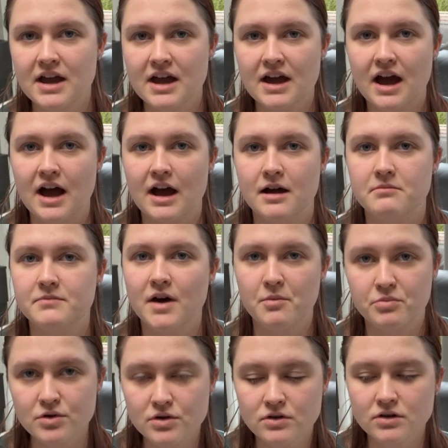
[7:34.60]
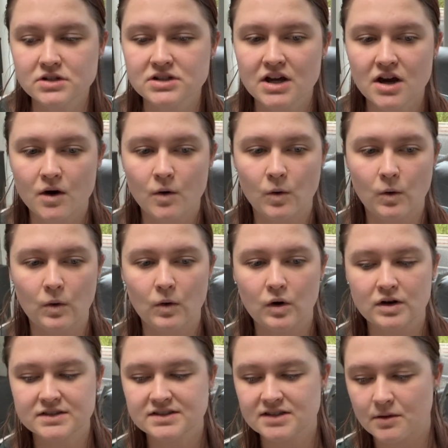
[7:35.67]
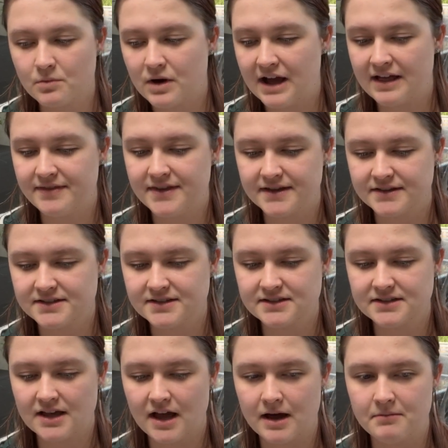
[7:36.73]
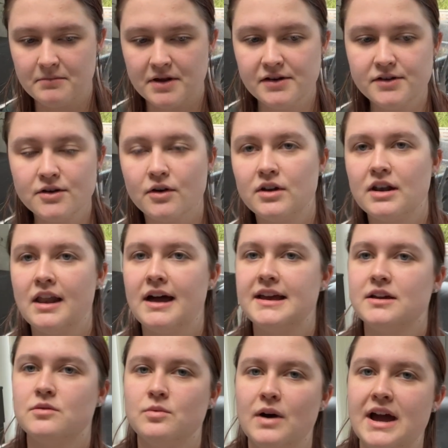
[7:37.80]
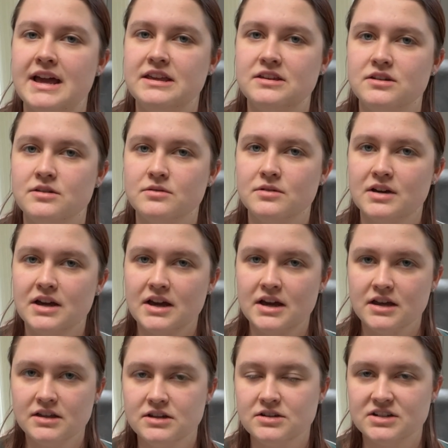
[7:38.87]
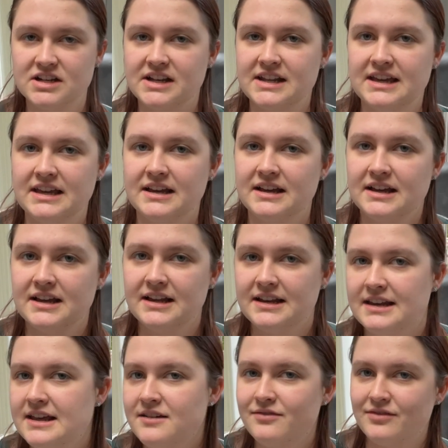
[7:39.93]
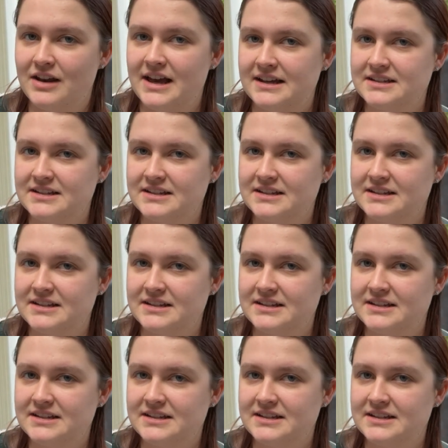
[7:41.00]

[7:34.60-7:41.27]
abroad or somewhere that's not where you usually live,